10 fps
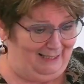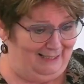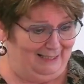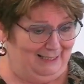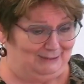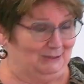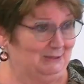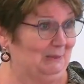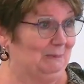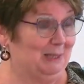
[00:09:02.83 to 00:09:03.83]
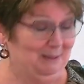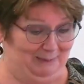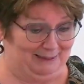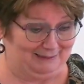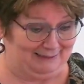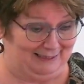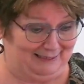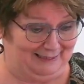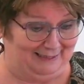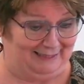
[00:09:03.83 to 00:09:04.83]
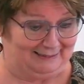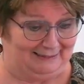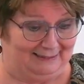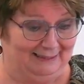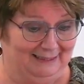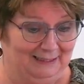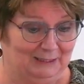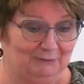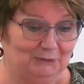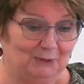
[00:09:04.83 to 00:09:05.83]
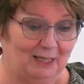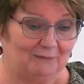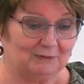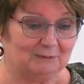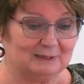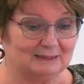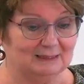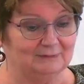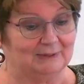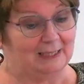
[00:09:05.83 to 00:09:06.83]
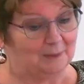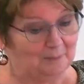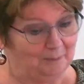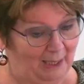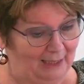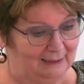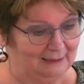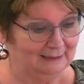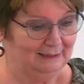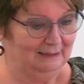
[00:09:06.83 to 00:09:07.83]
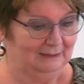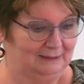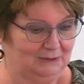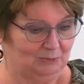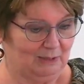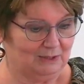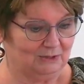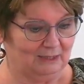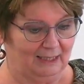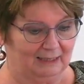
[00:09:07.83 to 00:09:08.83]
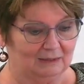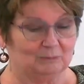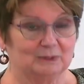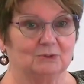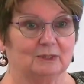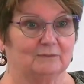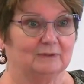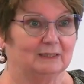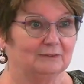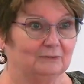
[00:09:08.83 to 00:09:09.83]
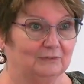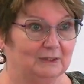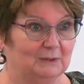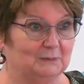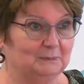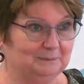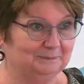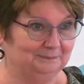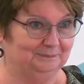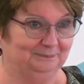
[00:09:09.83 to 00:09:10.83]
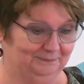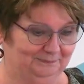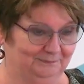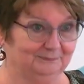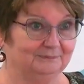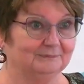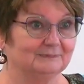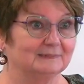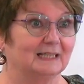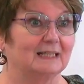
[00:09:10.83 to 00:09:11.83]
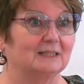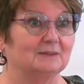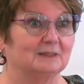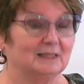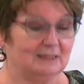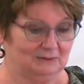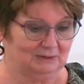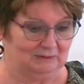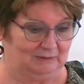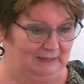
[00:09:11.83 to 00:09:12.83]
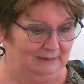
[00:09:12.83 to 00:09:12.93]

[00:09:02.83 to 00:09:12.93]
So that we may stay connected. If you haven't received a packet, just raise your hand, and we do have a gift for you. Thank you. Thank you, Suki.